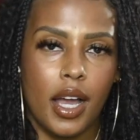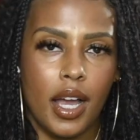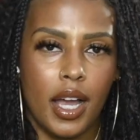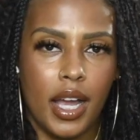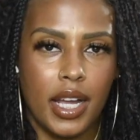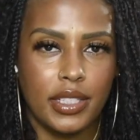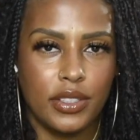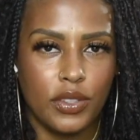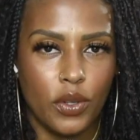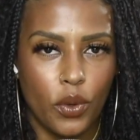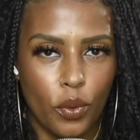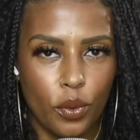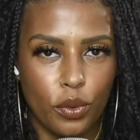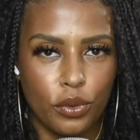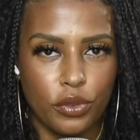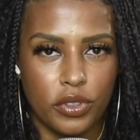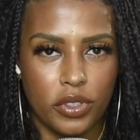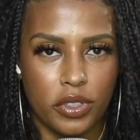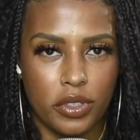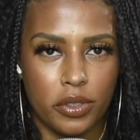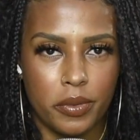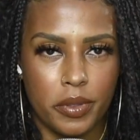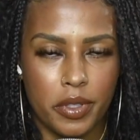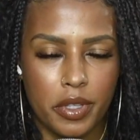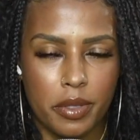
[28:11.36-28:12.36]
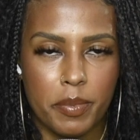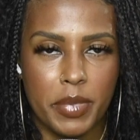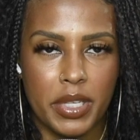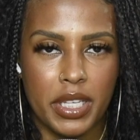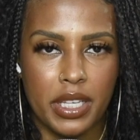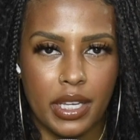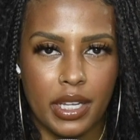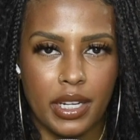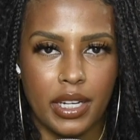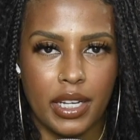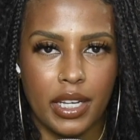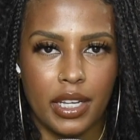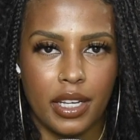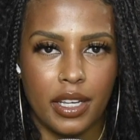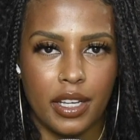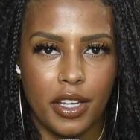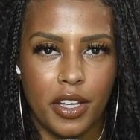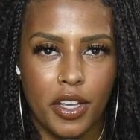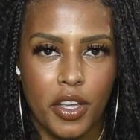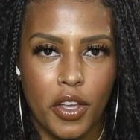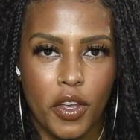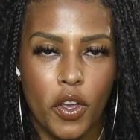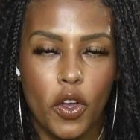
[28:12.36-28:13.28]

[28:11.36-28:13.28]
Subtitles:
I told you in the beginning,